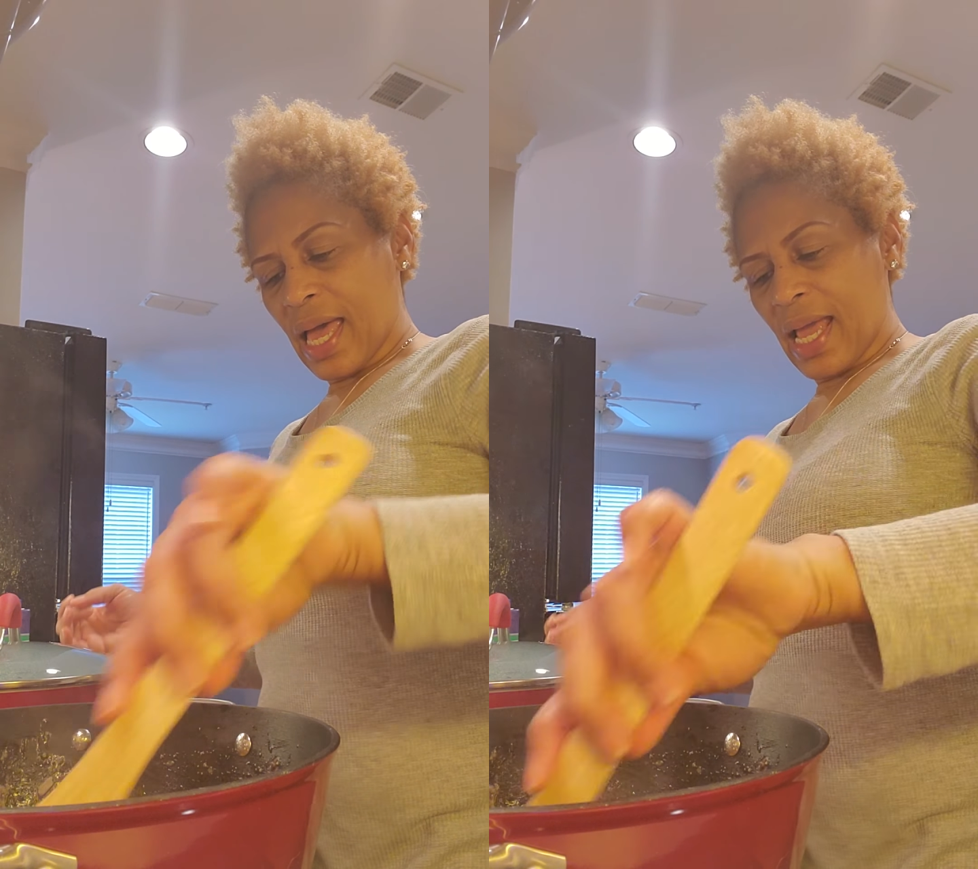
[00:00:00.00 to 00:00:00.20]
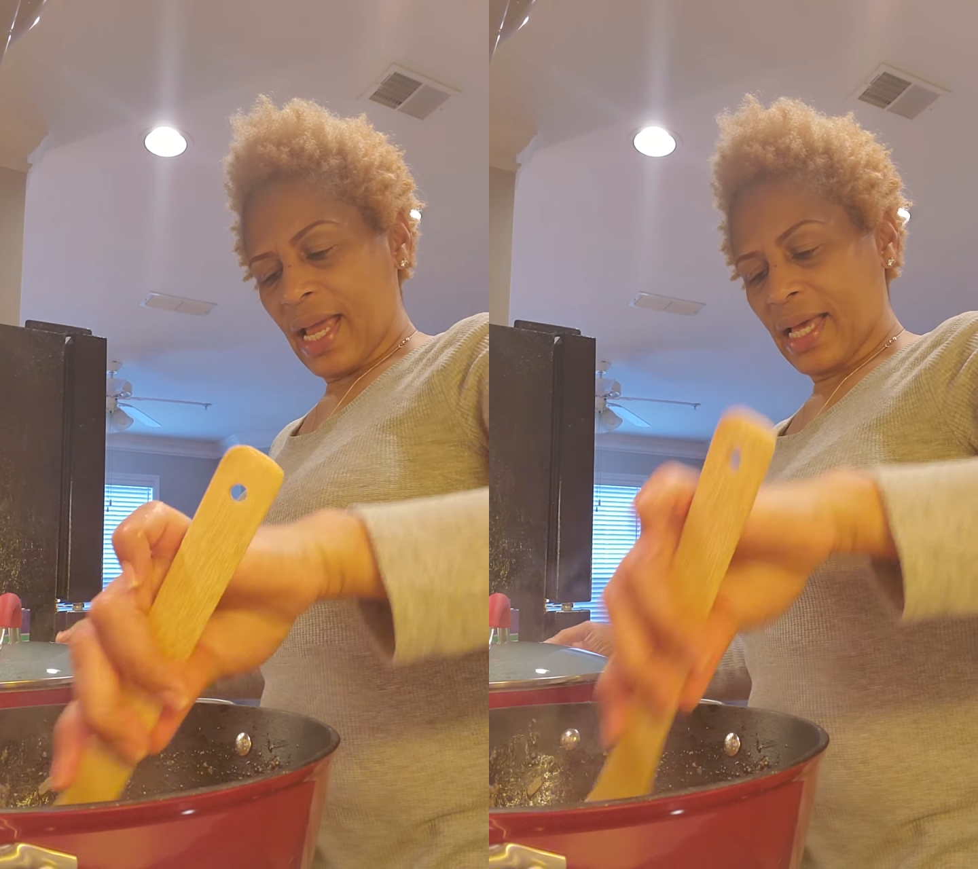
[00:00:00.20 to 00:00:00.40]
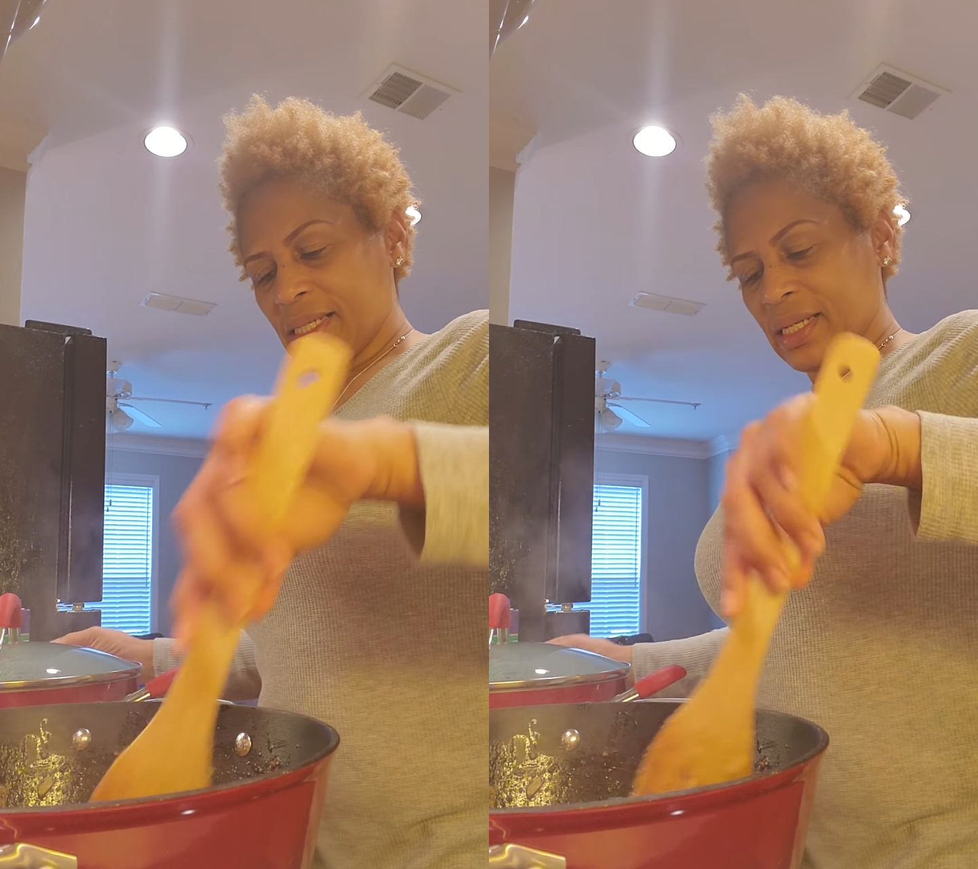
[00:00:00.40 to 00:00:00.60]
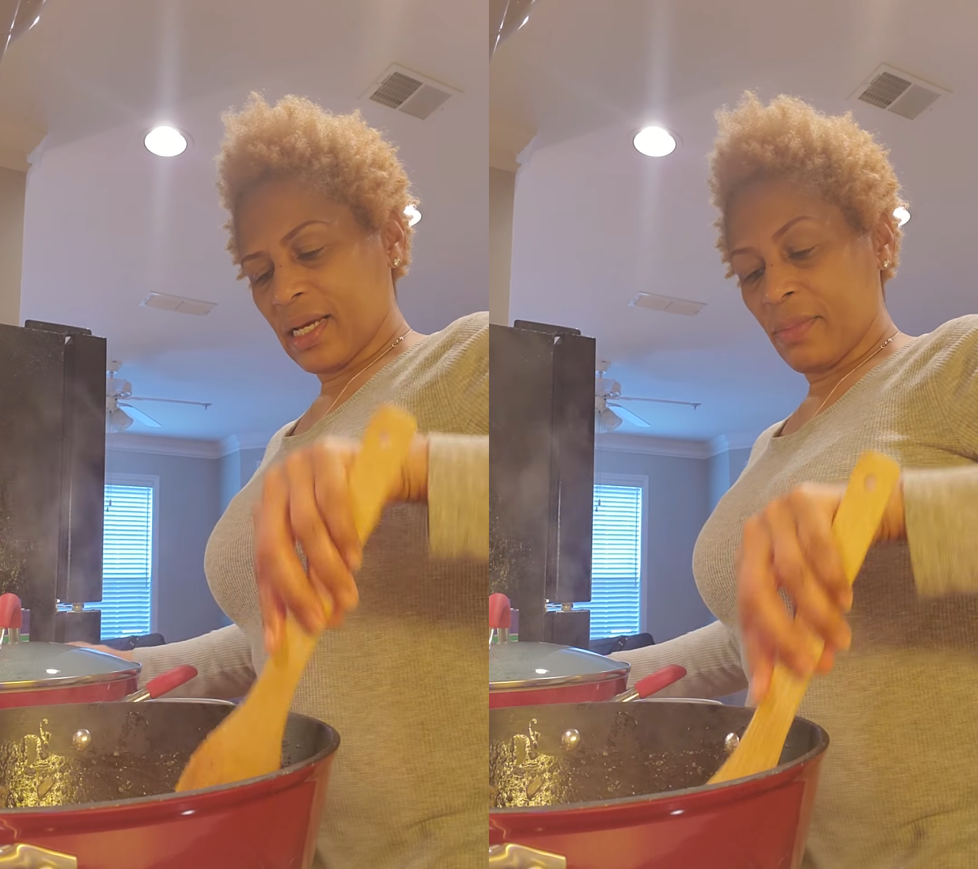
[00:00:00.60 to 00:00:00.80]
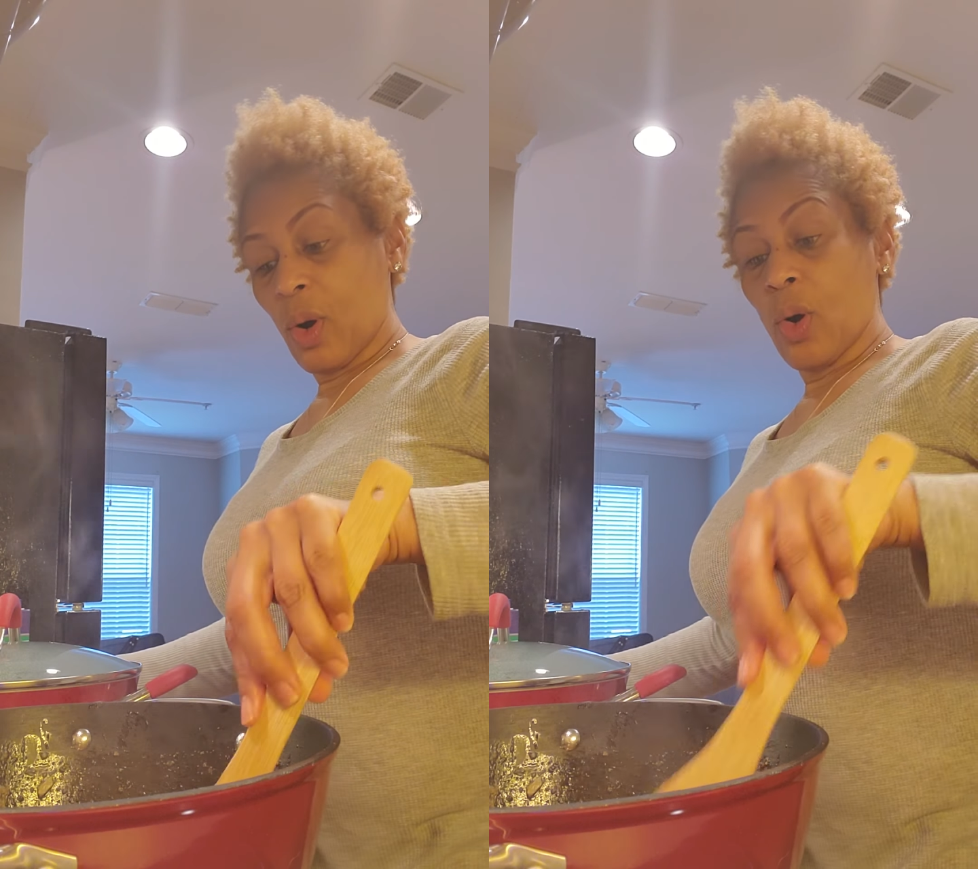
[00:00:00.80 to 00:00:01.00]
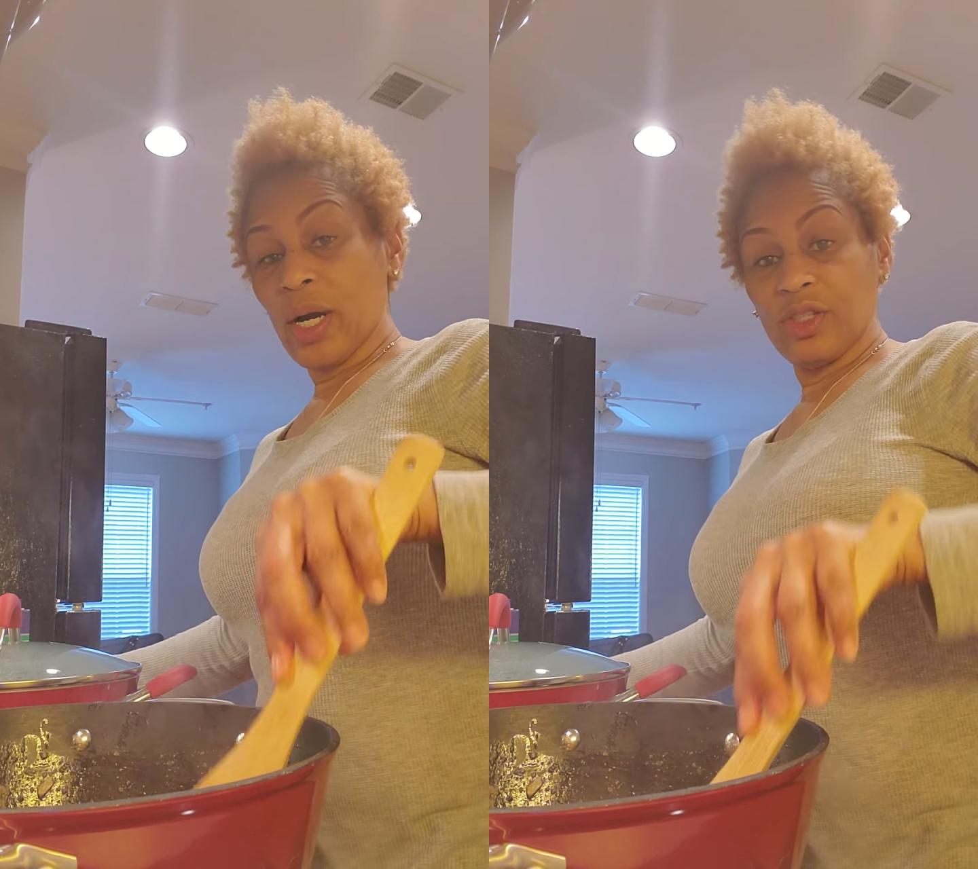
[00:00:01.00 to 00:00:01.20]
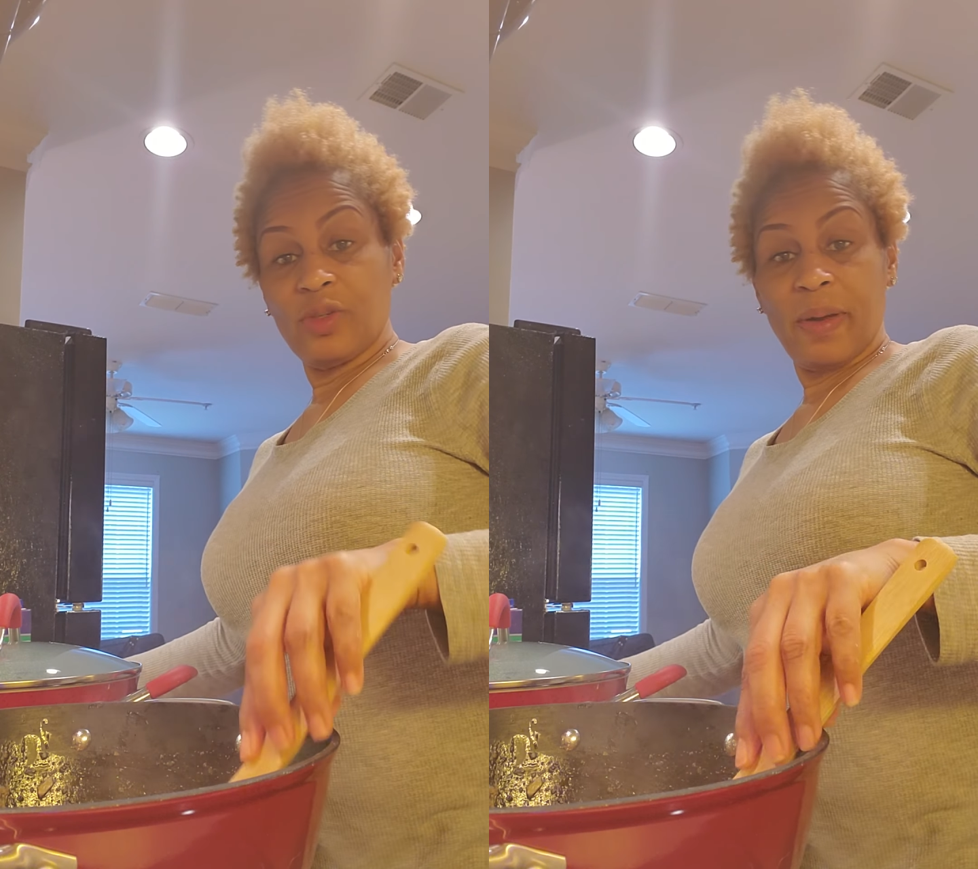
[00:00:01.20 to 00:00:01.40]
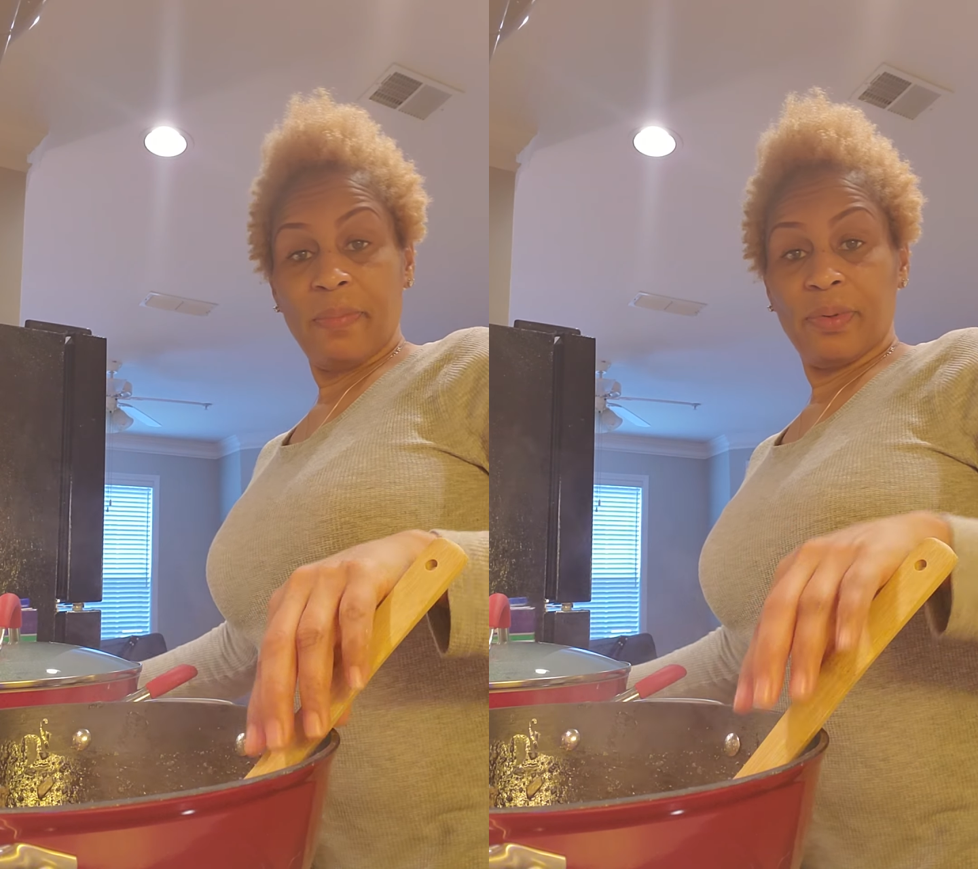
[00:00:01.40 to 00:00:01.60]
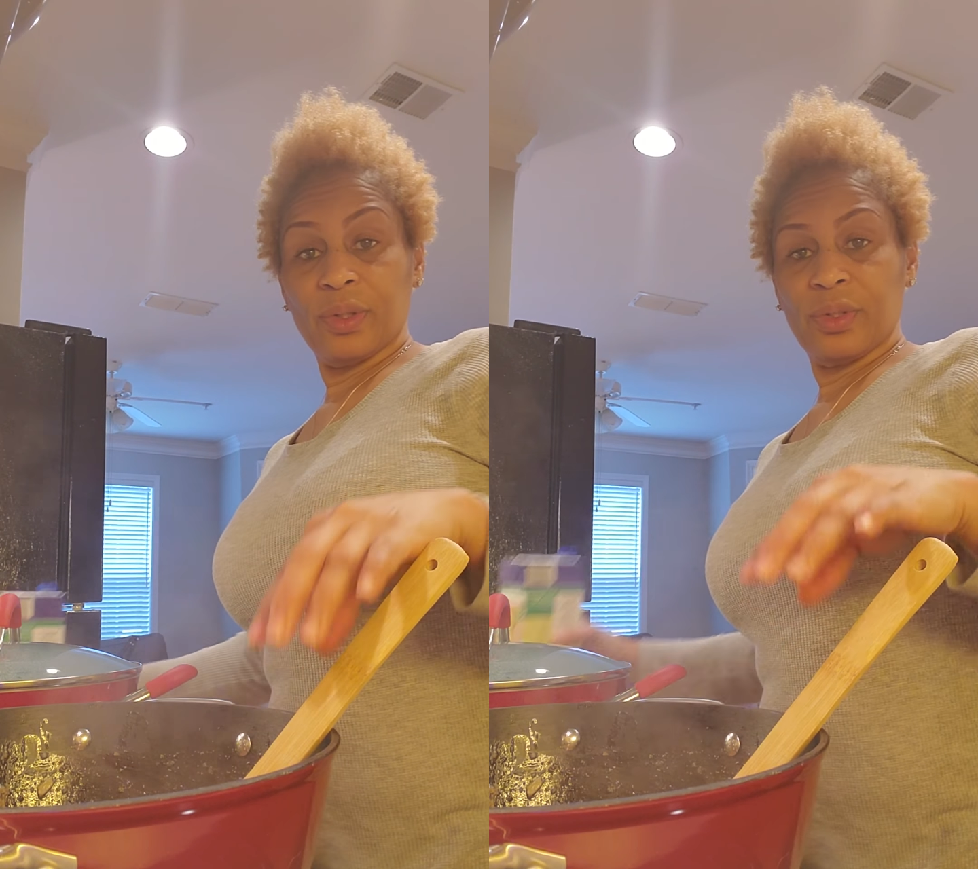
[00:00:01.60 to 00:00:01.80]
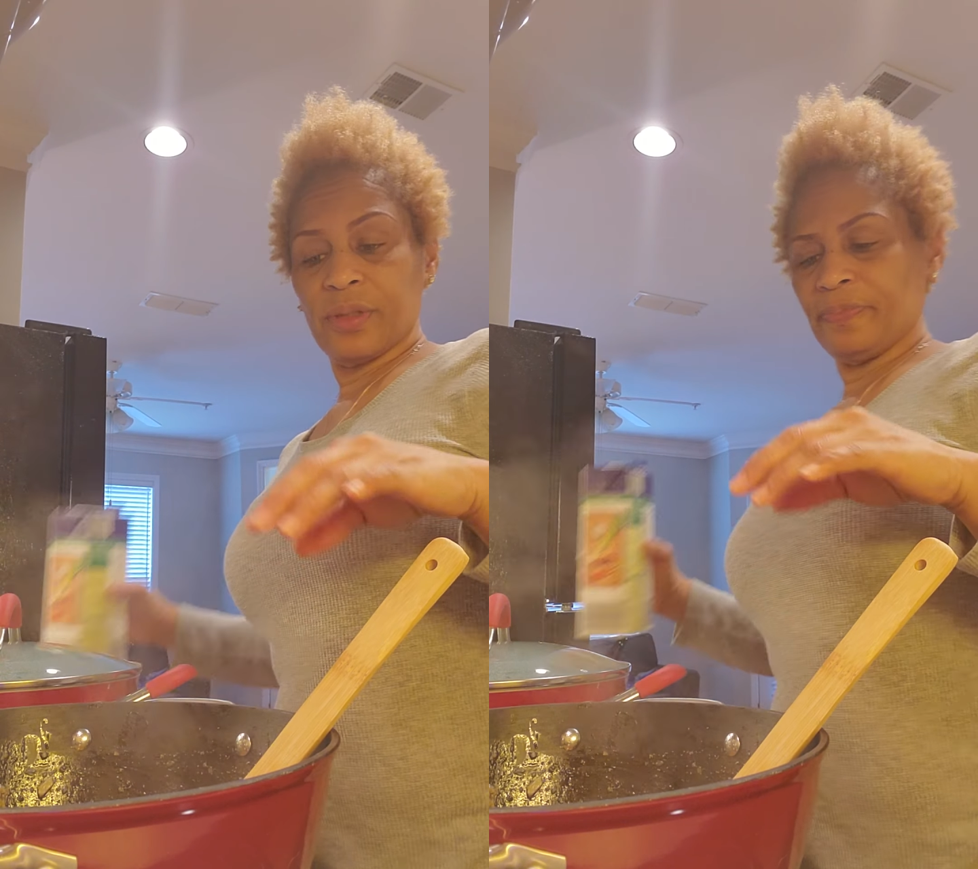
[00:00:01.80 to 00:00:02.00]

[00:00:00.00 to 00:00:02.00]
and orange peppers.